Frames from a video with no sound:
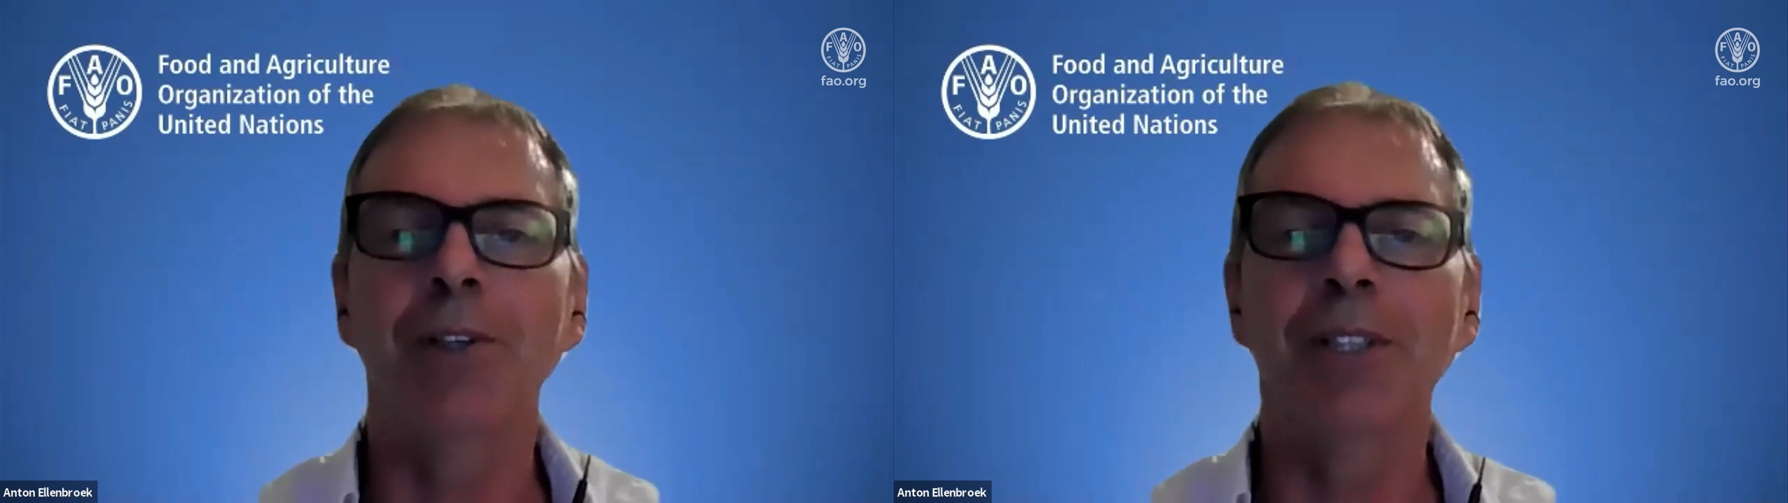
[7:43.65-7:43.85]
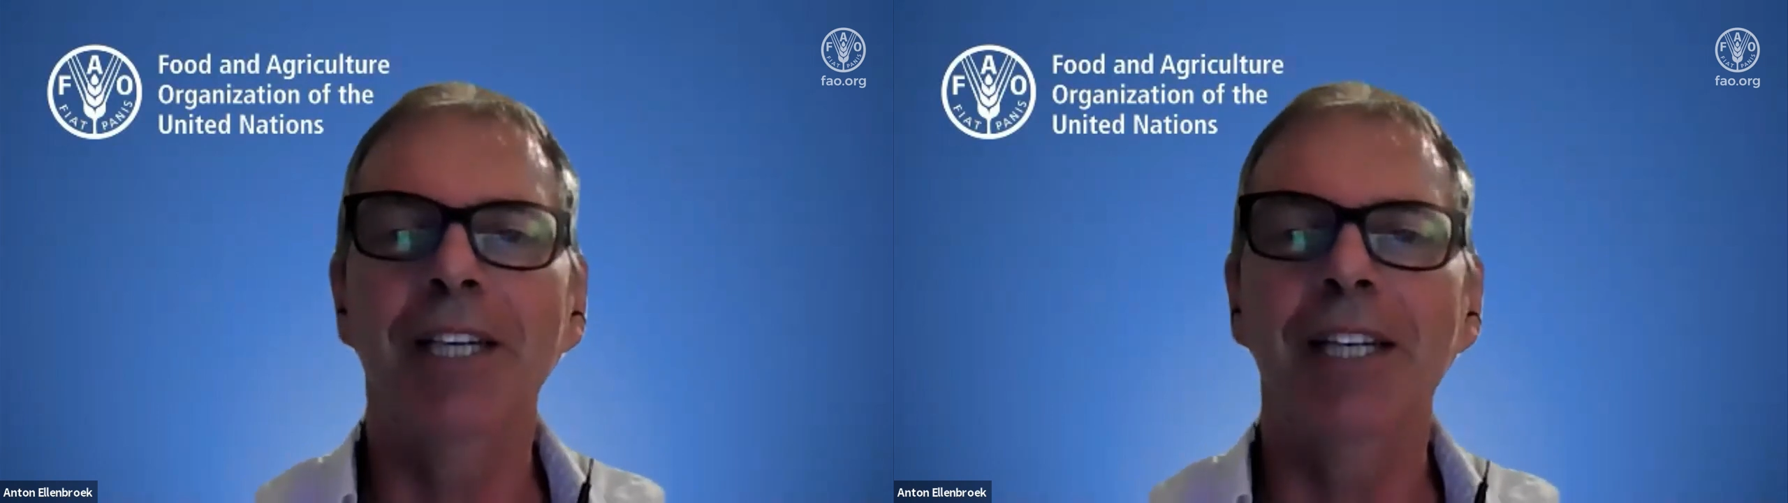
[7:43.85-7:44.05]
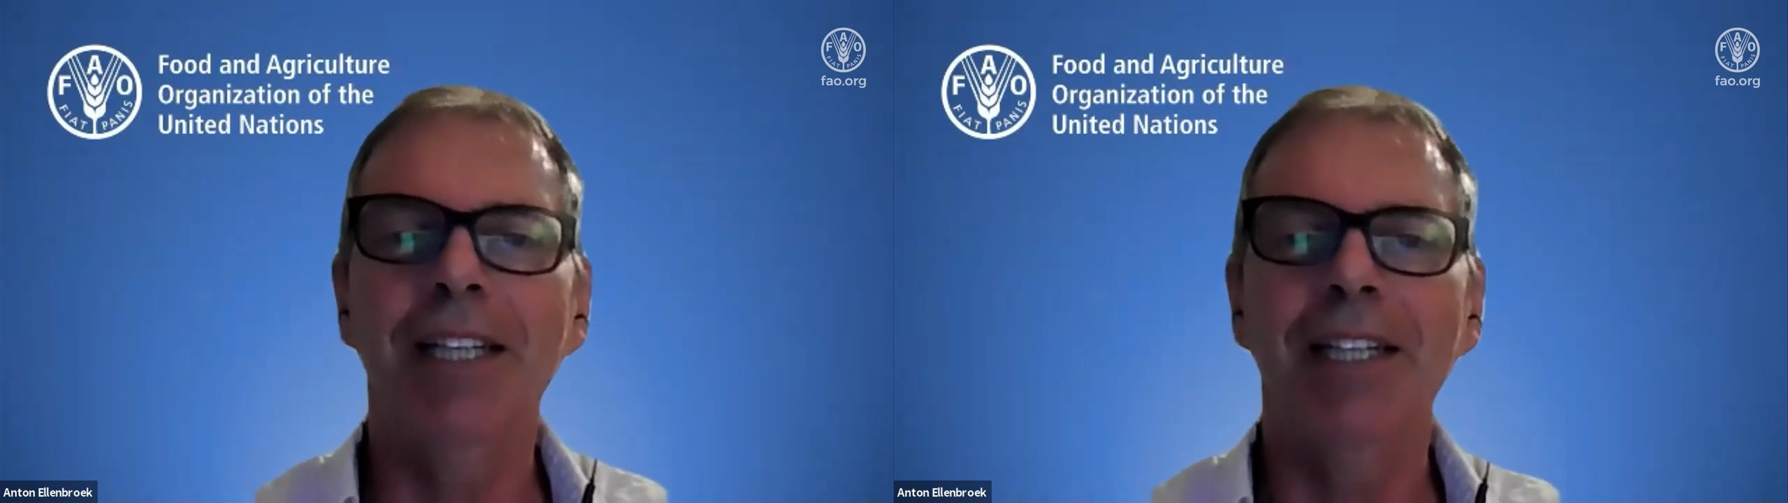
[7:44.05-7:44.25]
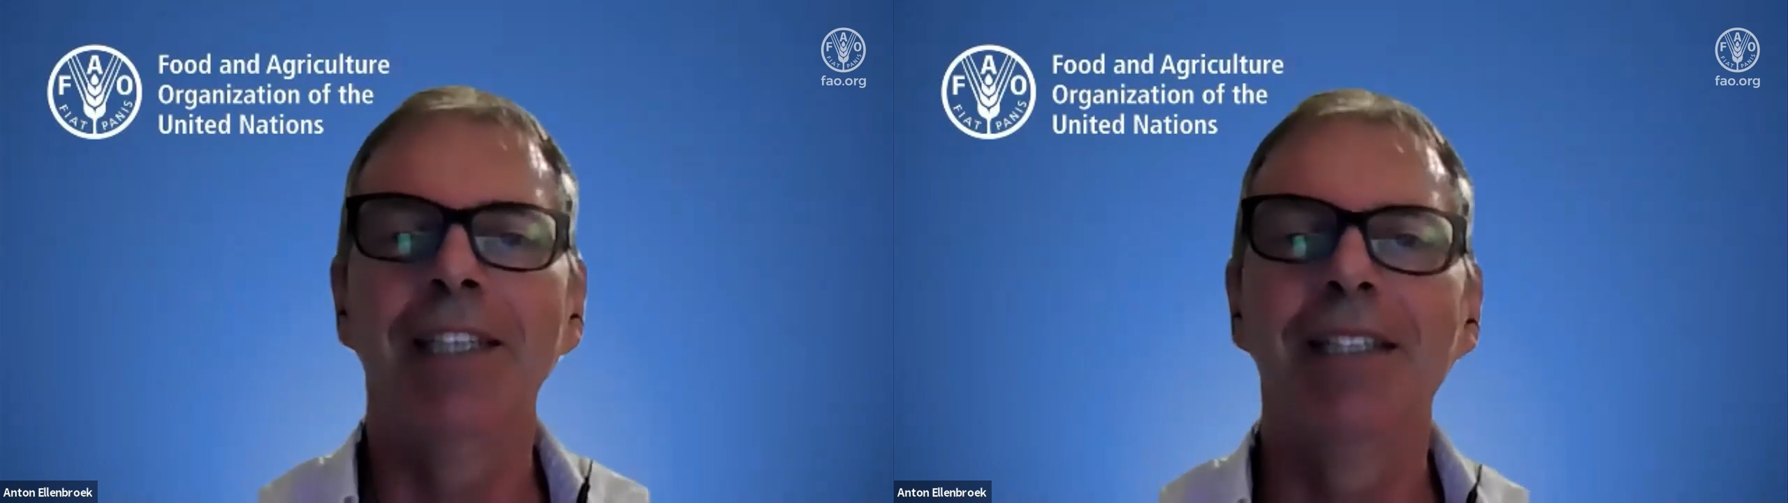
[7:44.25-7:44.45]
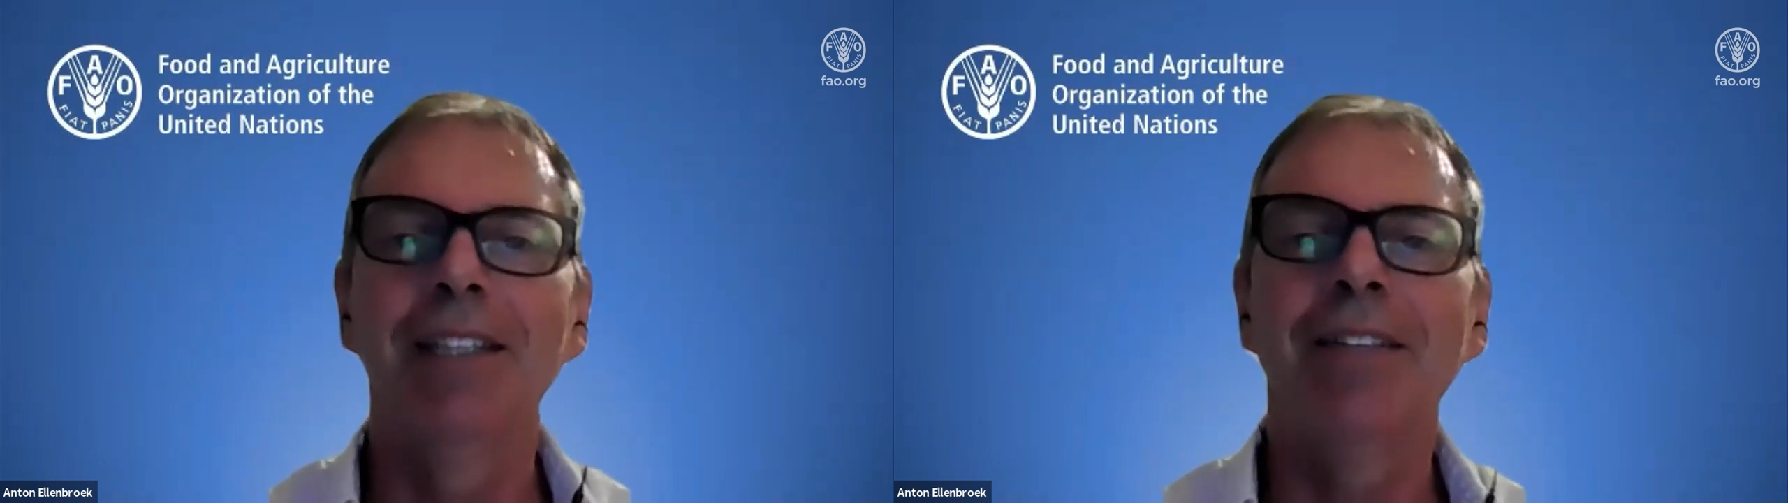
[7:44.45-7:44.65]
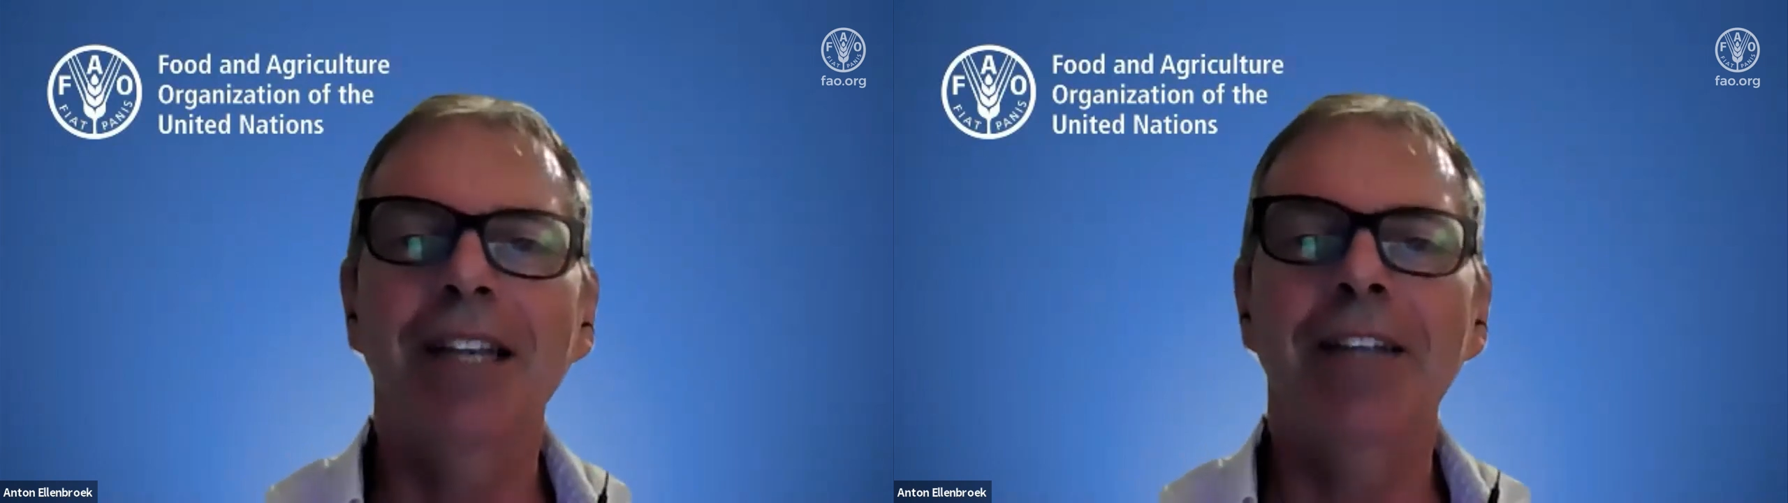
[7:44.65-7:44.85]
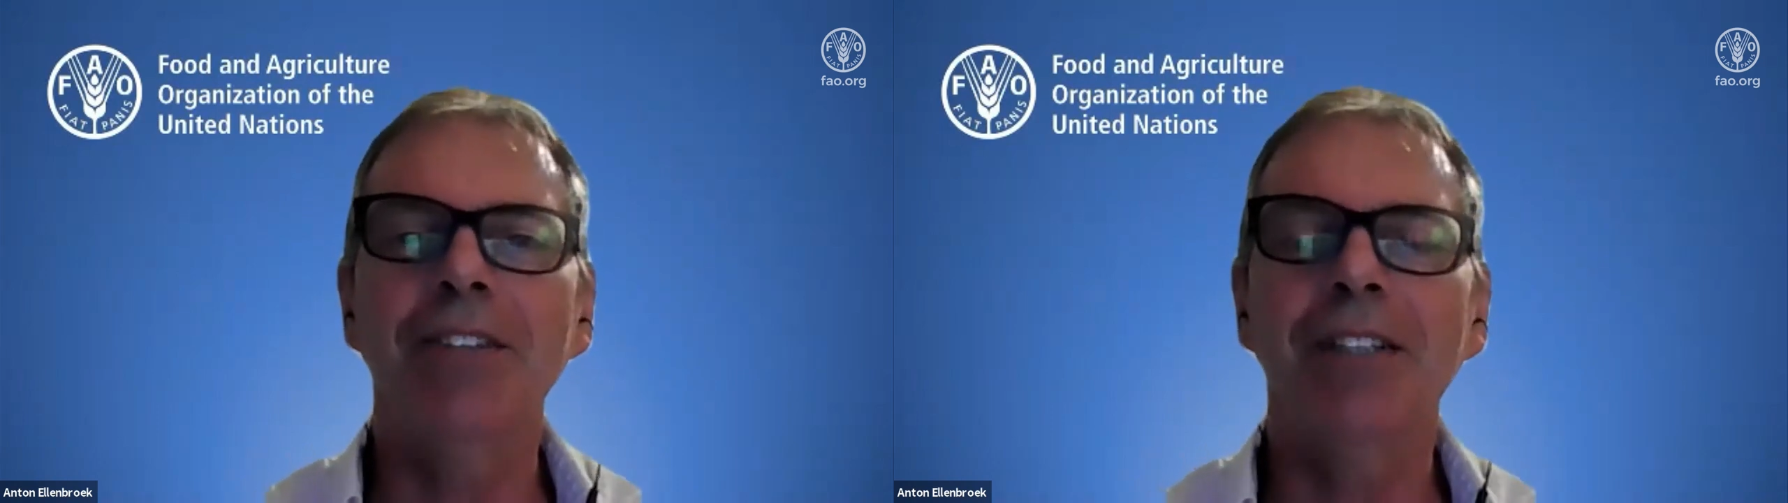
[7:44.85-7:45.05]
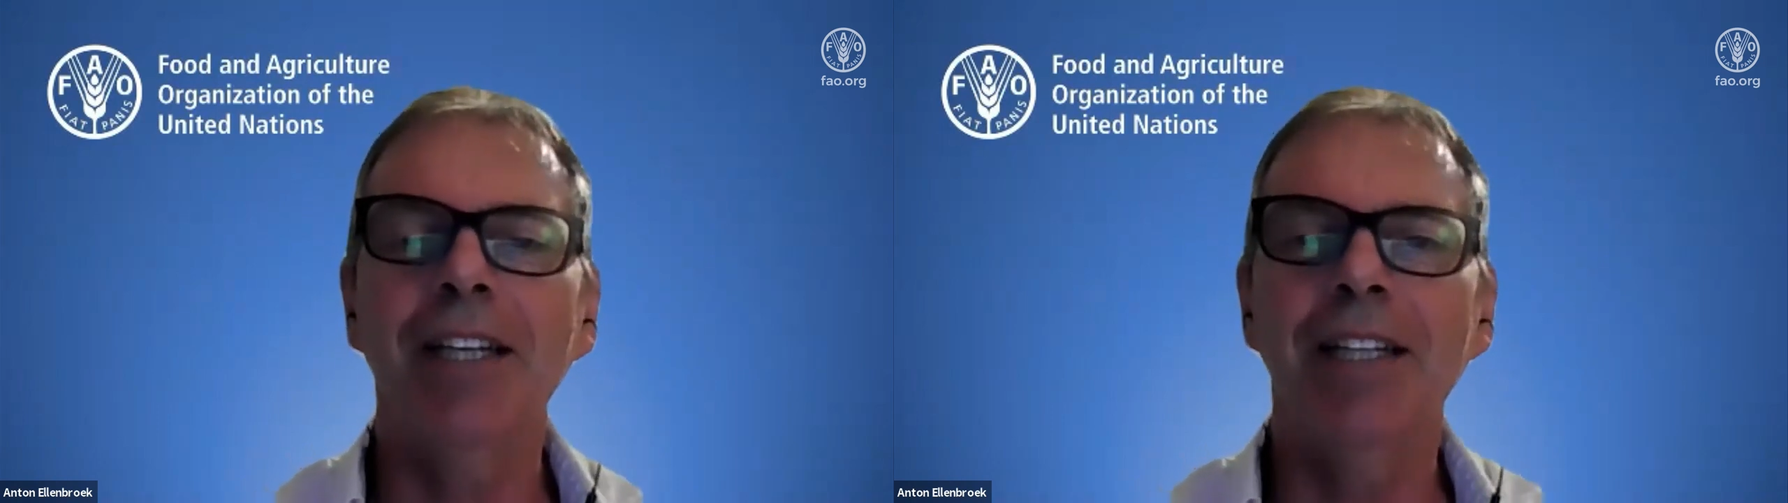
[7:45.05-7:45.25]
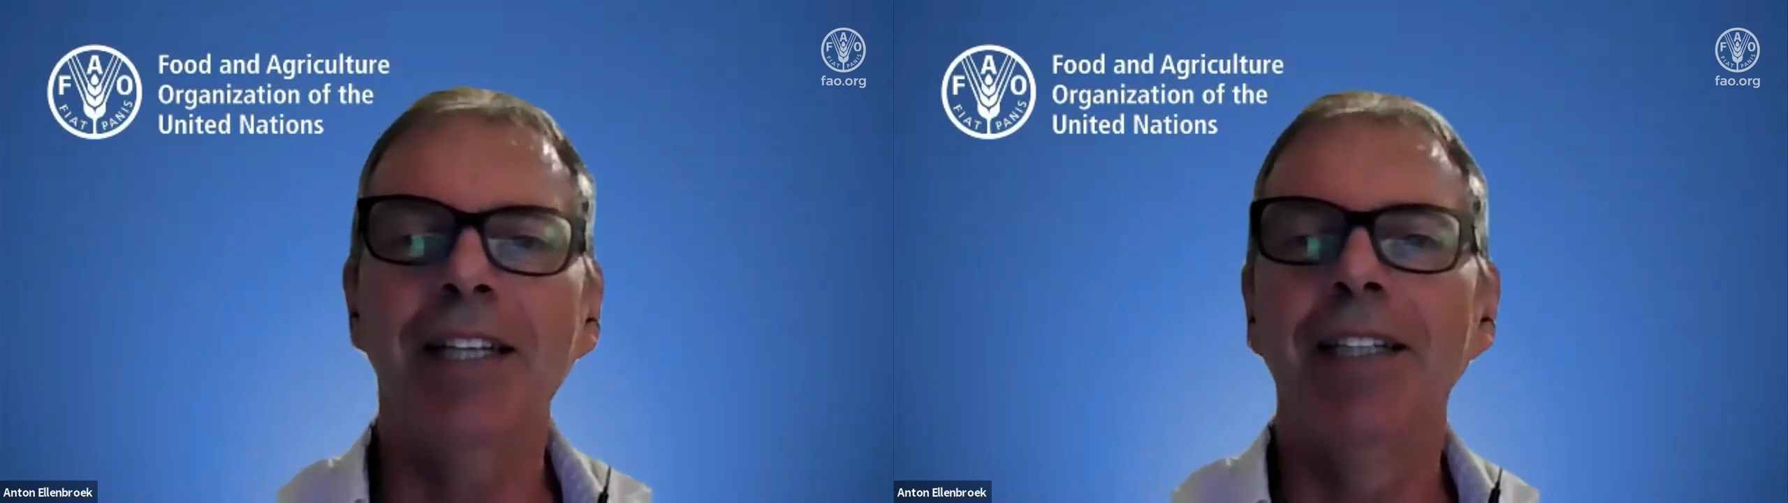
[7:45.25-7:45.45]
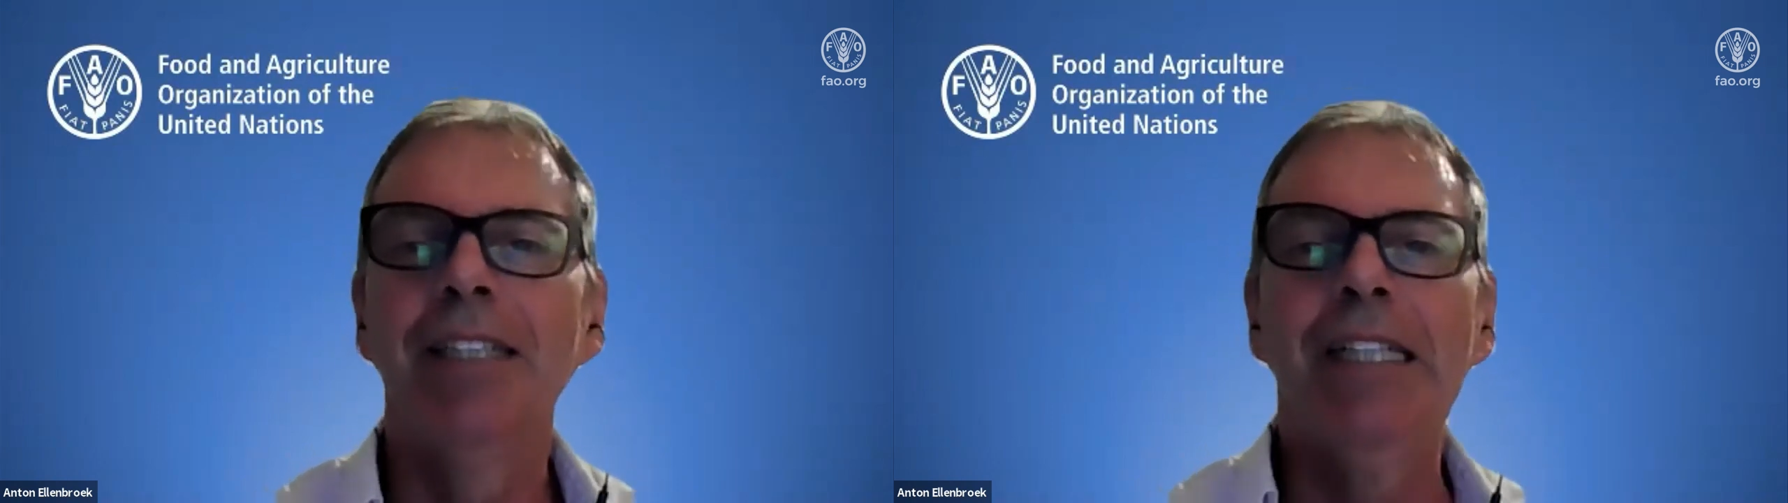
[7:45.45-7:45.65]
other data, sensor
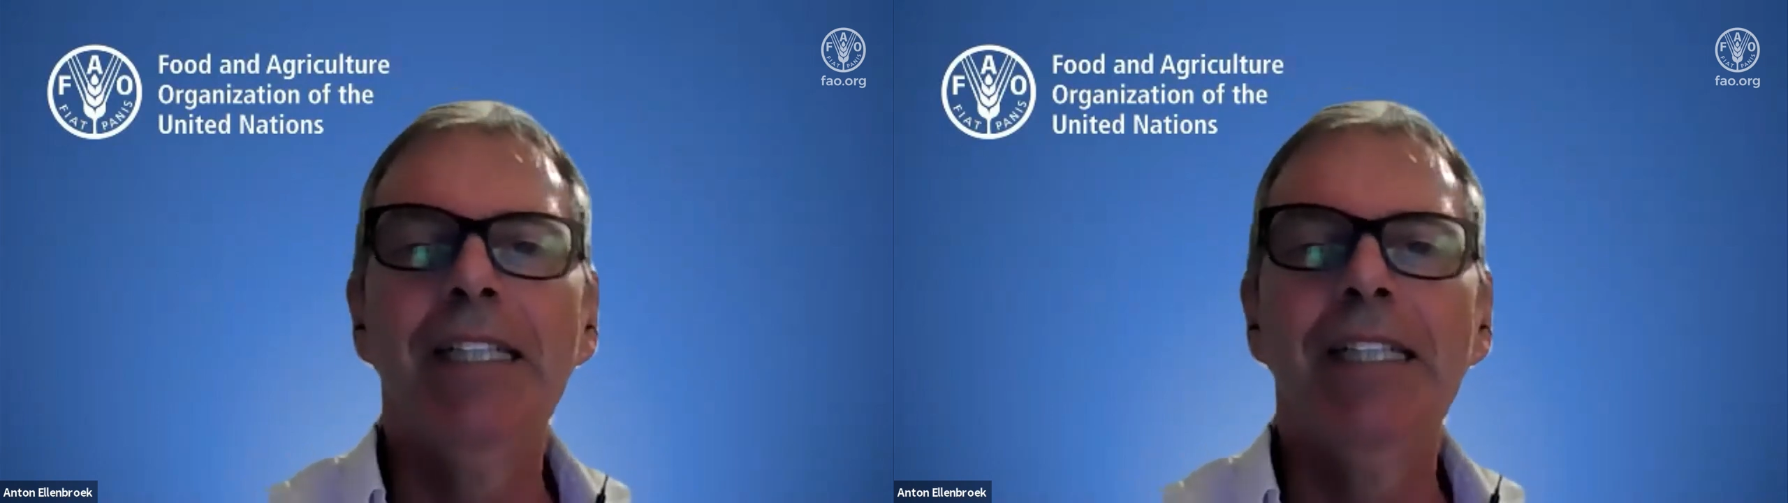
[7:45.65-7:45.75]
data,